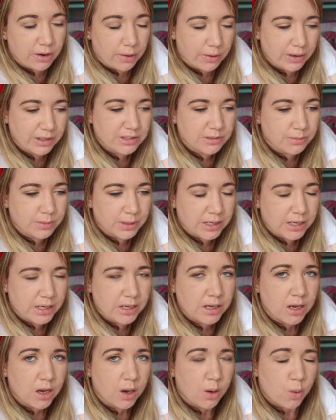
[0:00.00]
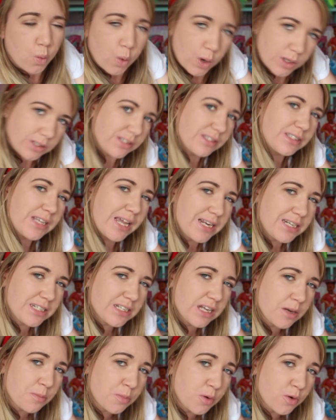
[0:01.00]
going to be what
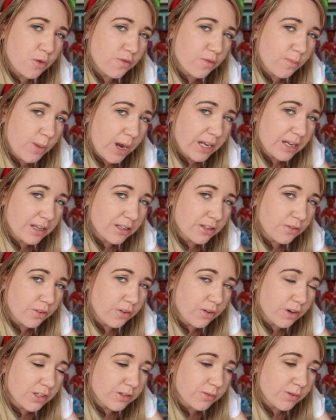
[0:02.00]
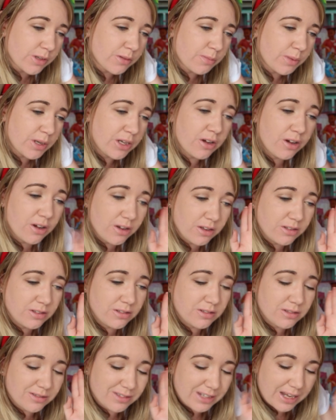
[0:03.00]
Santa bought for my kids for Christmas, because
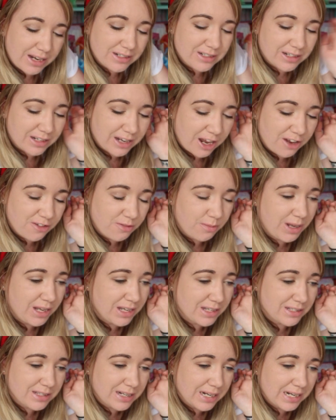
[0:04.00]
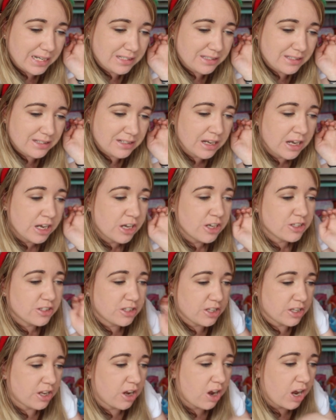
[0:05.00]
Santa gave me his list
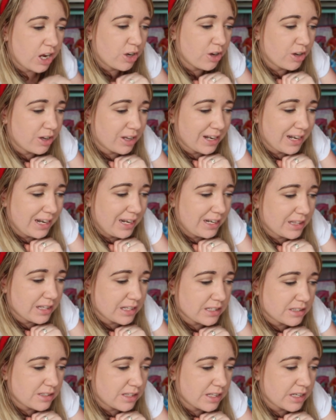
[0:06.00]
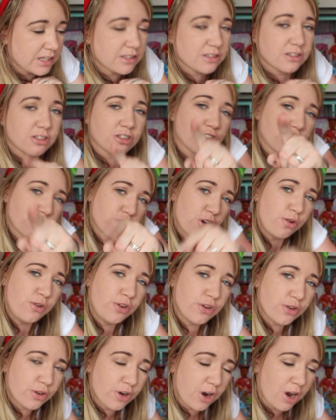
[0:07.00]
so that I could collect these things to show
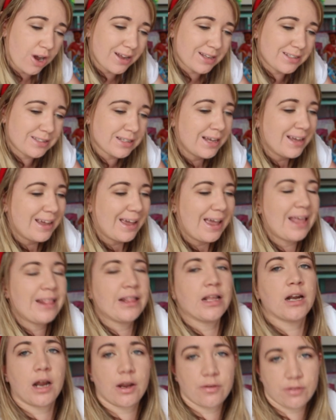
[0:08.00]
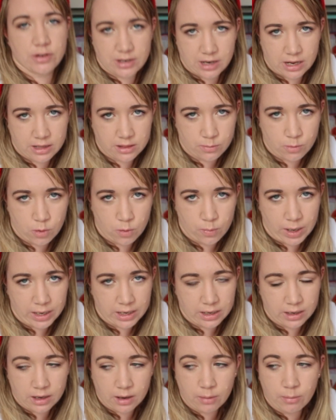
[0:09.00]
you guys, and then I have to take them all
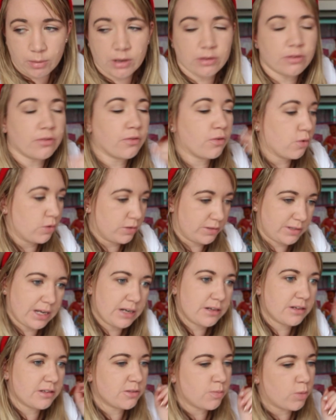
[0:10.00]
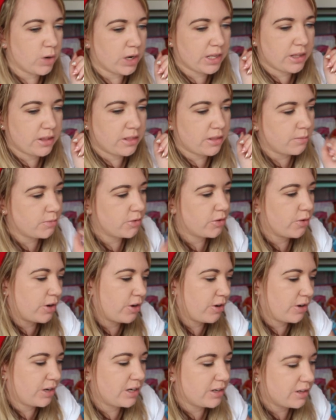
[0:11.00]
back again because of course Santa's bringing them, so I
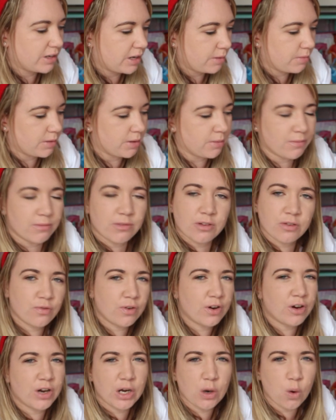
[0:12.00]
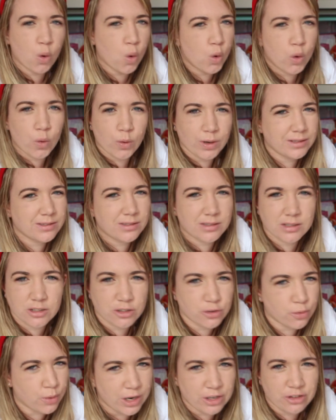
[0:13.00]
don't need to keep them. It's a very awkward
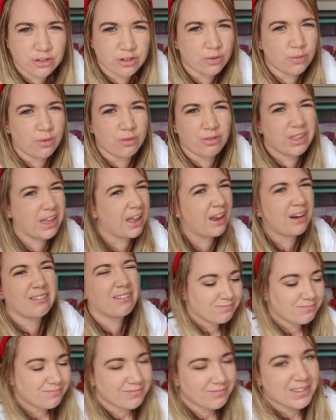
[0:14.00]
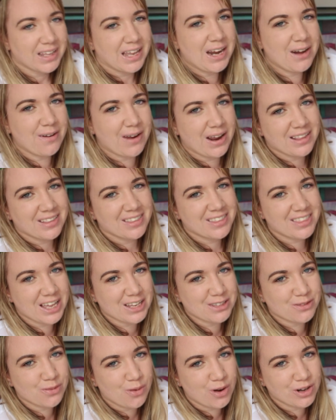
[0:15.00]
situation with that. Anyway,
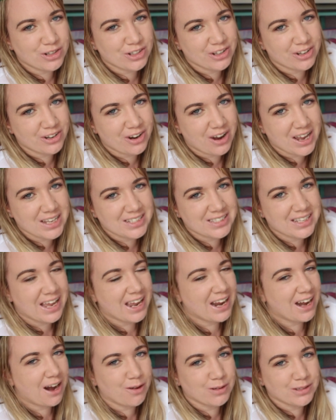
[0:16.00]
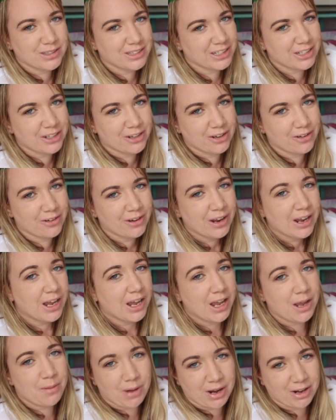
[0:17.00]
thanks for watching, you guys, and I will see you
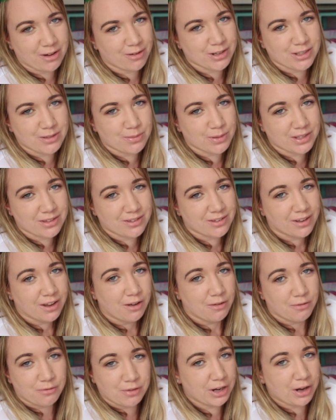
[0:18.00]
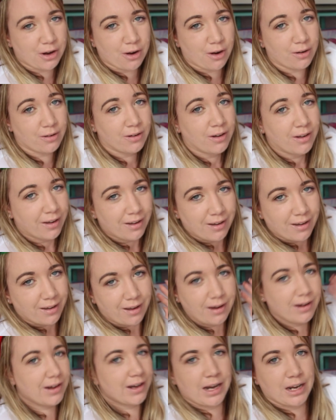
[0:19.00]
in my Christmas video
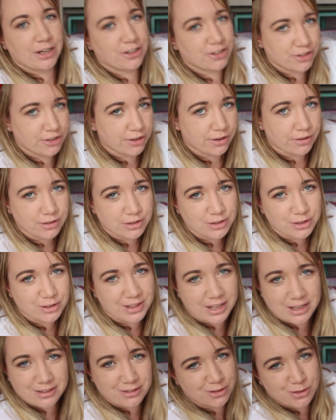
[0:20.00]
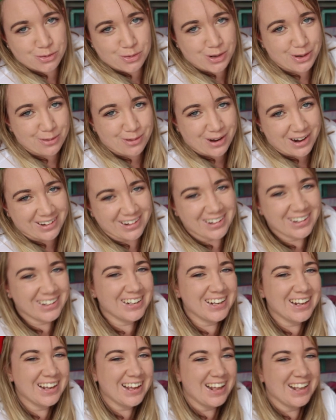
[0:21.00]
next year in
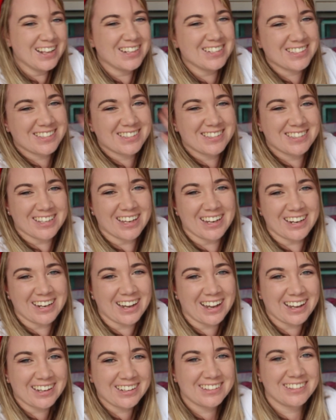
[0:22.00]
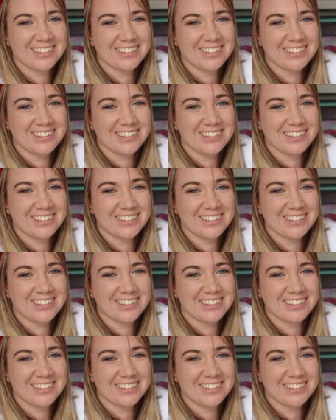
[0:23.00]
2021. See ya.